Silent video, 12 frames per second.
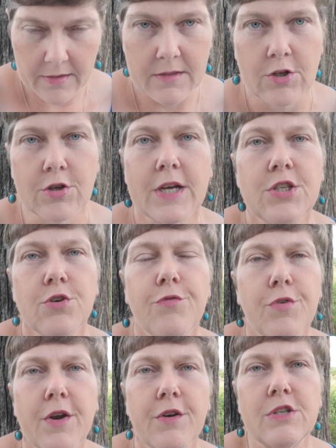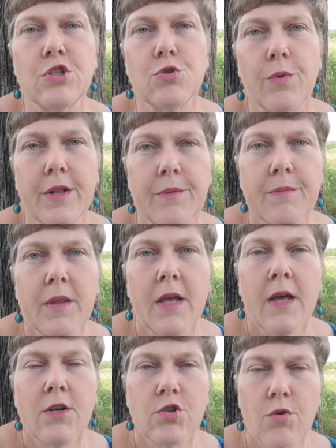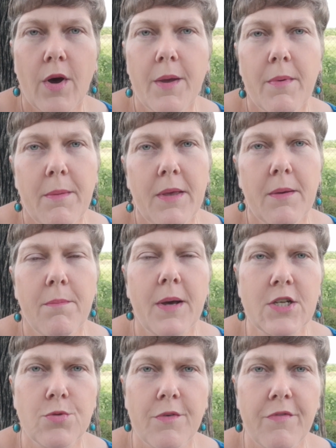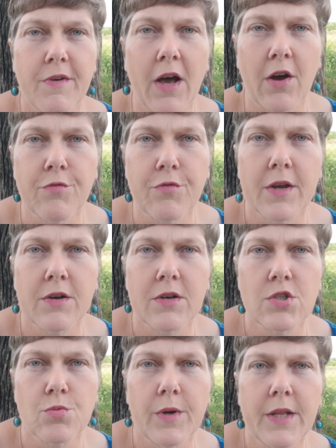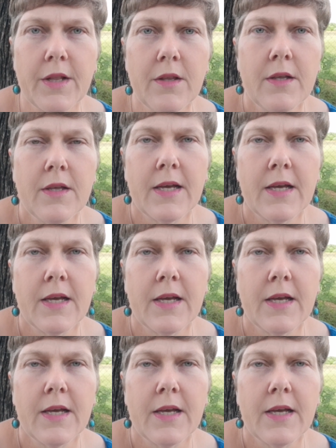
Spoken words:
look at your fragrance oil. Try maybe a batch without fragrance oil